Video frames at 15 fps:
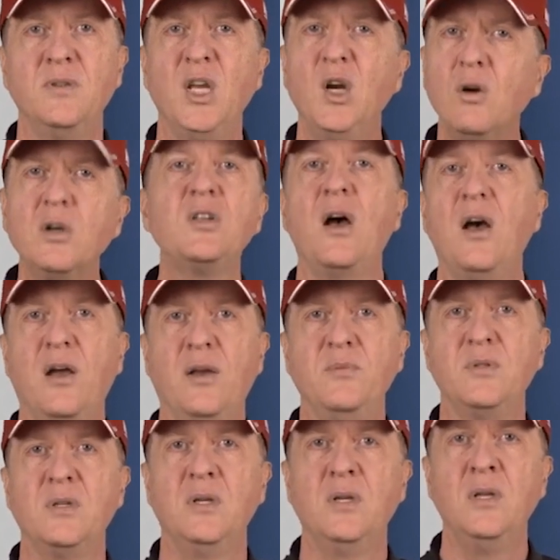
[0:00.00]
there are
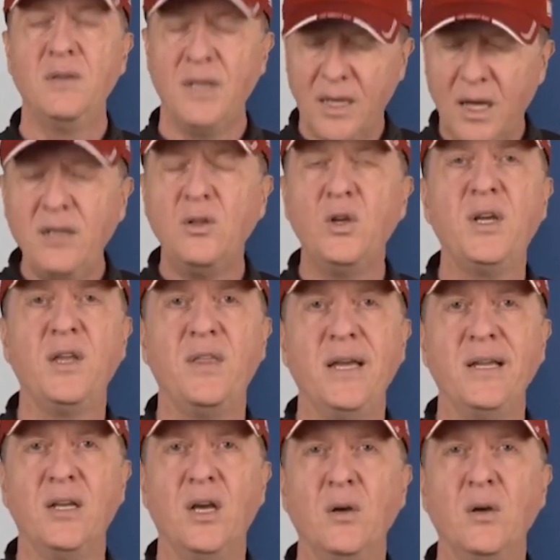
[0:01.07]
times that I look at that and